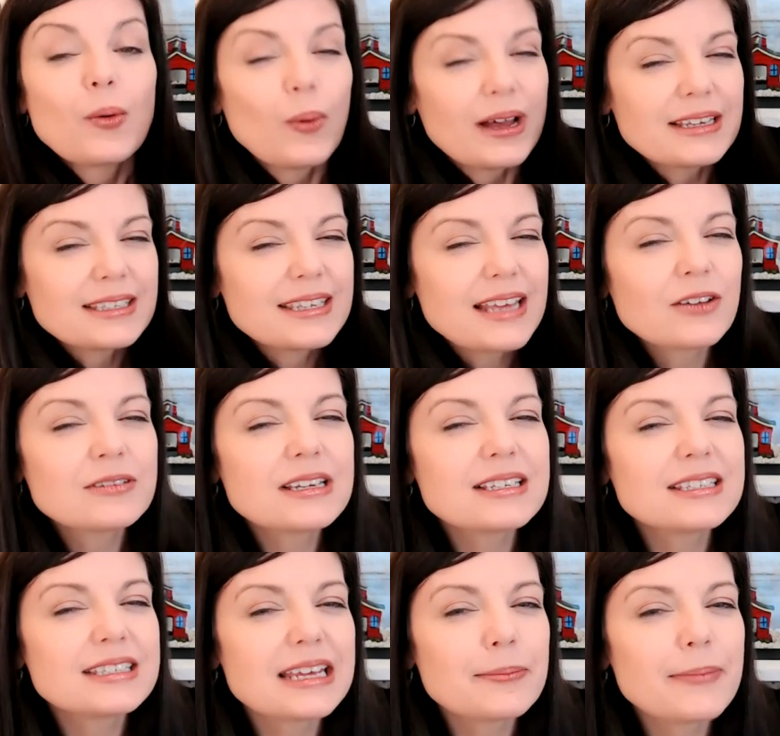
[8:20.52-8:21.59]
What sound
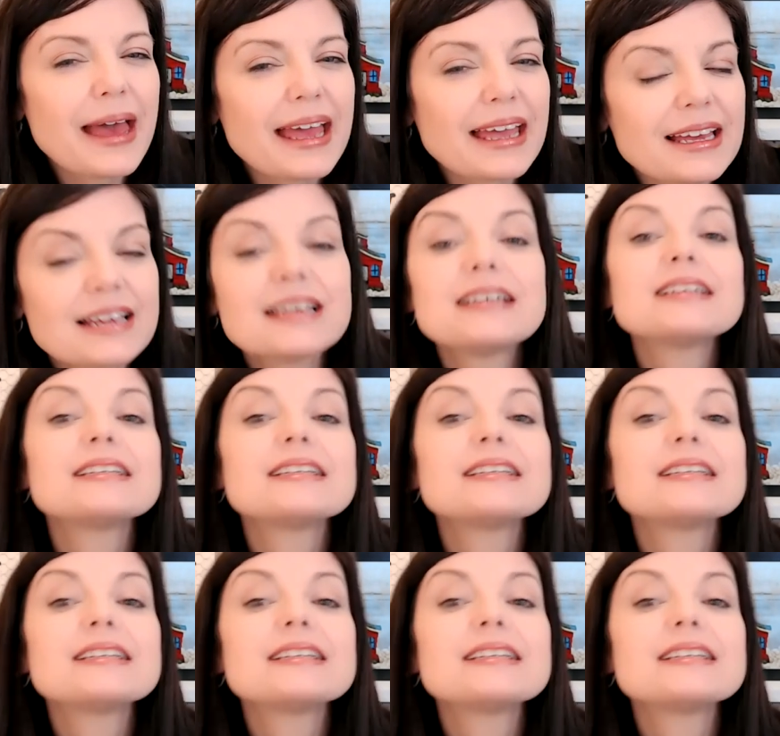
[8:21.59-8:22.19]
does Z make?